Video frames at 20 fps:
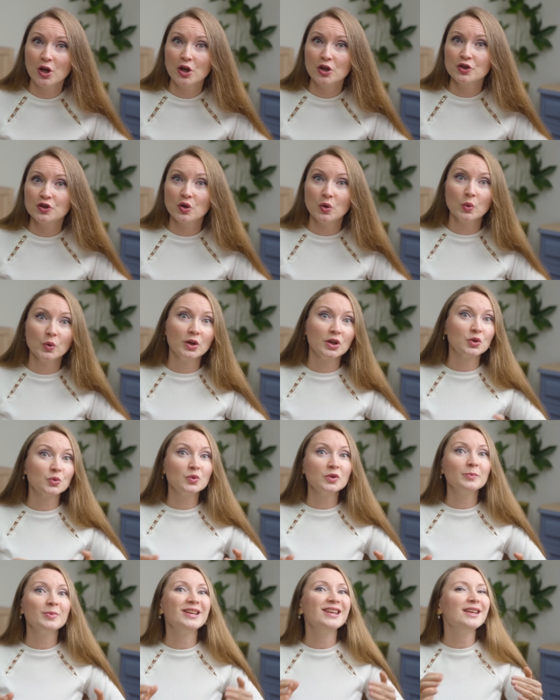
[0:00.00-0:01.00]
so it
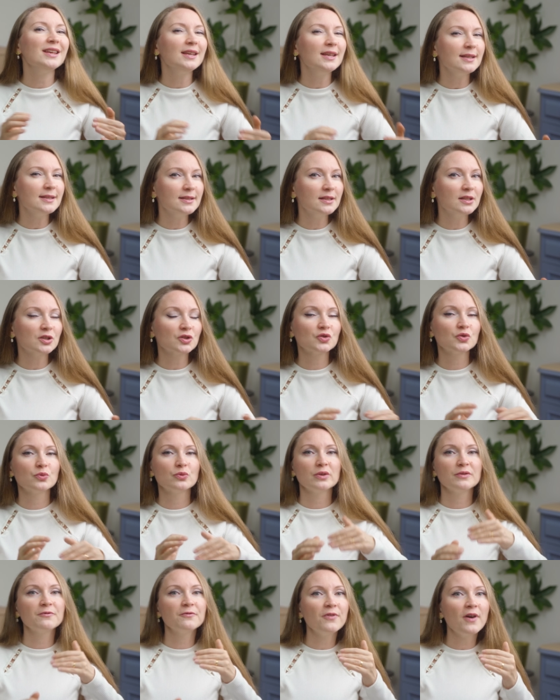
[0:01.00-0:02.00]
will be easier to
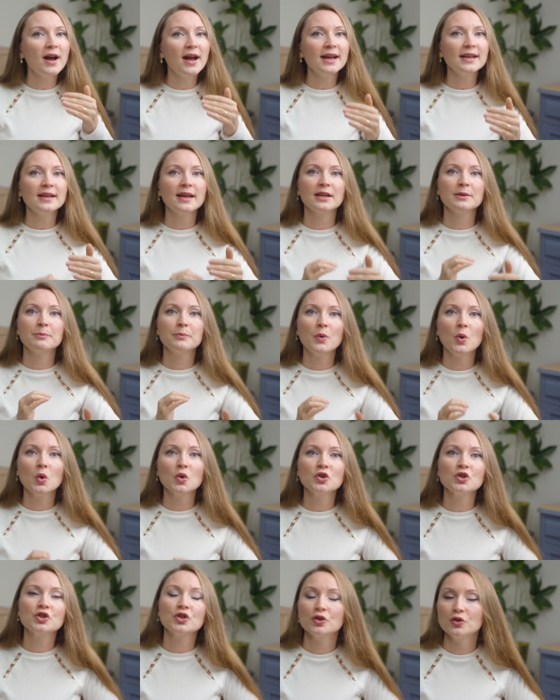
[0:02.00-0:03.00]
refine and
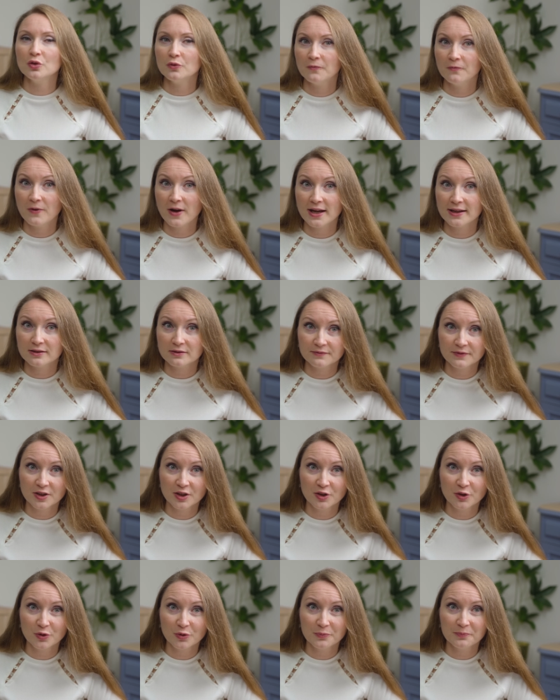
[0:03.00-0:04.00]
polish your final
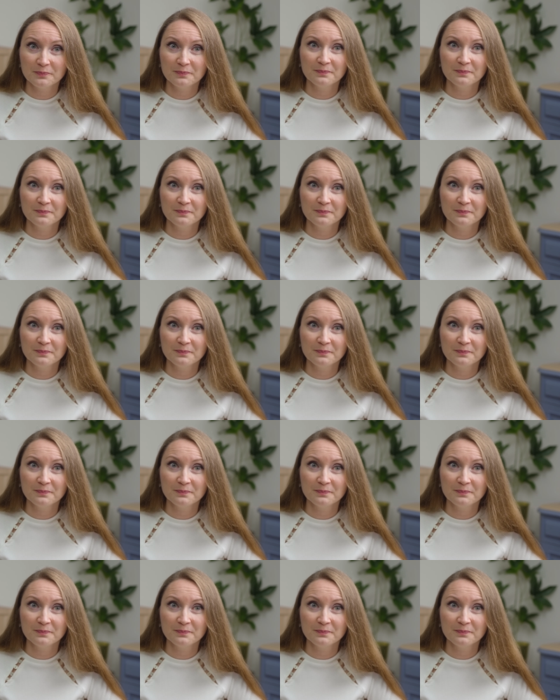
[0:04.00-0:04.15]
video.